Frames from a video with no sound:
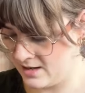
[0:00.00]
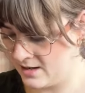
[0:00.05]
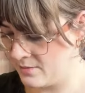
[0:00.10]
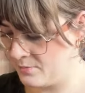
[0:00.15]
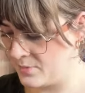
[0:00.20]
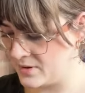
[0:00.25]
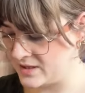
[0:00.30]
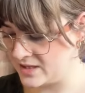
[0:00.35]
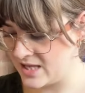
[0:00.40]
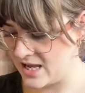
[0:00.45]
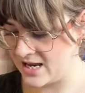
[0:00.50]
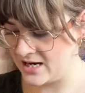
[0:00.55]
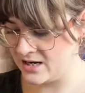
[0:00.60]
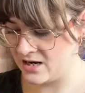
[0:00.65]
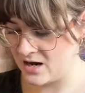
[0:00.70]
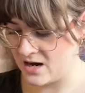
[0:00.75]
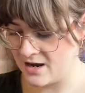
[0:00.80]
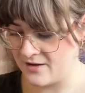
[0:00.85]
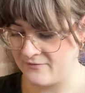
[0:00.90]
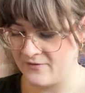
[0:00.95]
but then
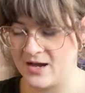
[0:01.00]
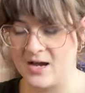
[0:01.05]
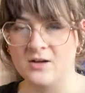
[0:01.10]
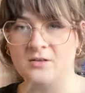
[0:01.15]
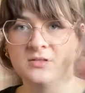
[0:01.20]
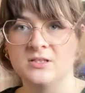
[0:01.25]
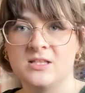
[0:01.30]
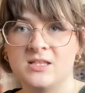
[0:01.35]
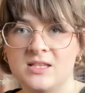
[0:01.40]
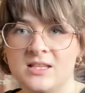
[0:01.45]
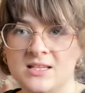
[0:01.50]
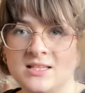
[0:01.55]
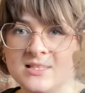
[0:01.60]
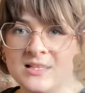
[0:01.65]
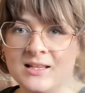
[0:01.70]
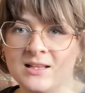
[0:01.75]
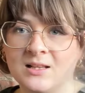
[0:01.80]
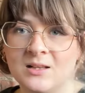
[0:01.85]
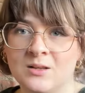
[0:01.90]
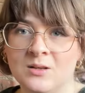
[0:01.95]
I found these
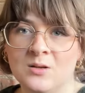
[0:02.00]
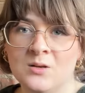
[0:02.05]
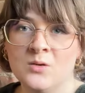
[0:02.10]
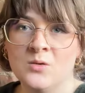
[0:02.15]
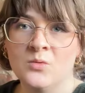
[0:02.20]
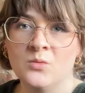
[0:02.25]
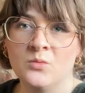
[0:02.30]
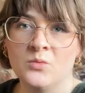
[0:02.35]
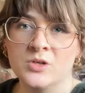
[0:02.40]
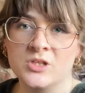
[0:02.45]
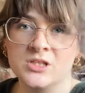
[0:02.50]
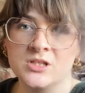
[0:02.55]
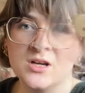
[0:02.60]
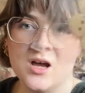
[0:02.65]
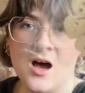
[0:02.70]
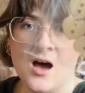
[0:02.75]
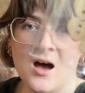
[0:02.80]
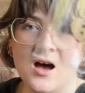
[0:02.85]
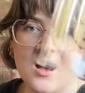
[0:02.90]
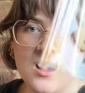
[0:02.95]
little wooden
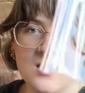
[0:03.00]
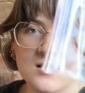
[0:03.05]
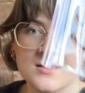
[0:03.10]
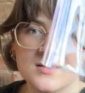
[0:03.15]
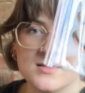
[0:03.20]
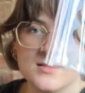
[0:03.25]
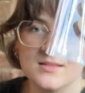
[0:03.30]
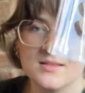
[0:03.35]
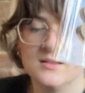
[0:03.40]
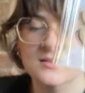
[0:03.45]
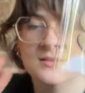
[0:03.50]
hearts